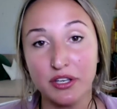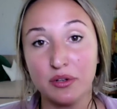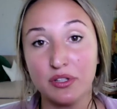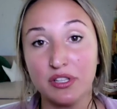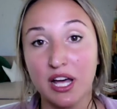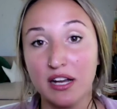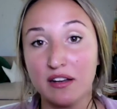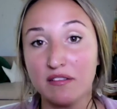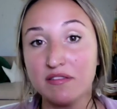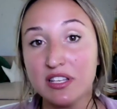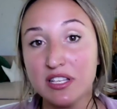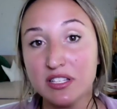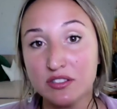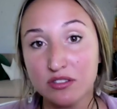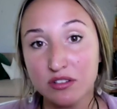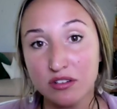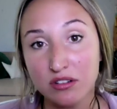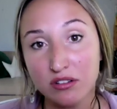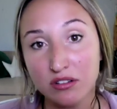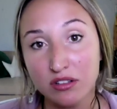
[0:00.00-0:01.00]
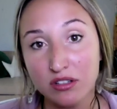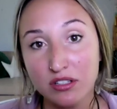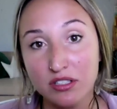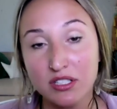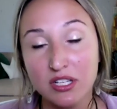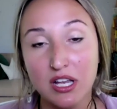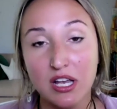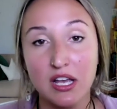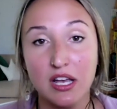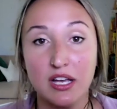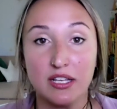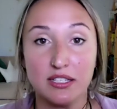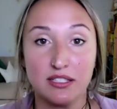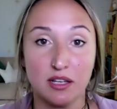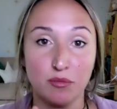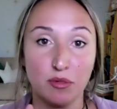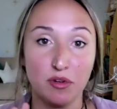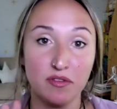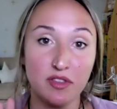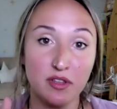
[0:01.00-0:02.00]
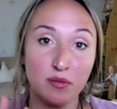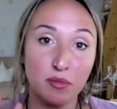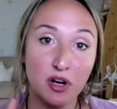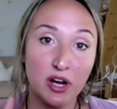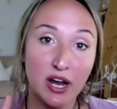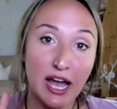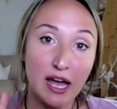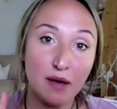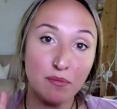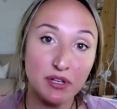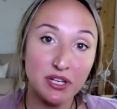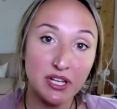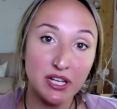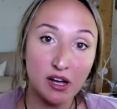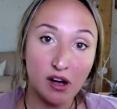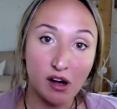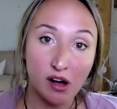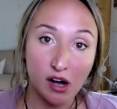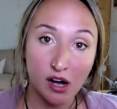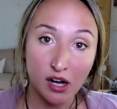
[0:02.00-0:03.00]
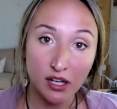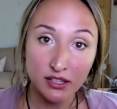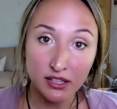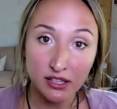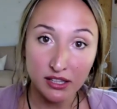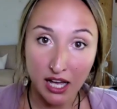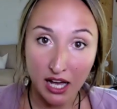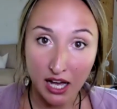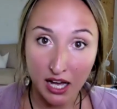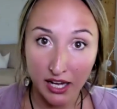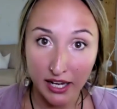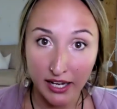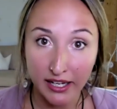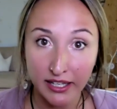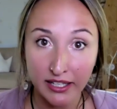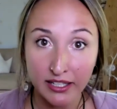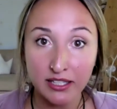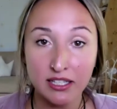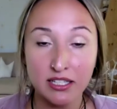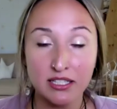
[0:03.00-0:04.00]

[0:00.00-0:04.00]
A lot of these circles, some of them are happening online.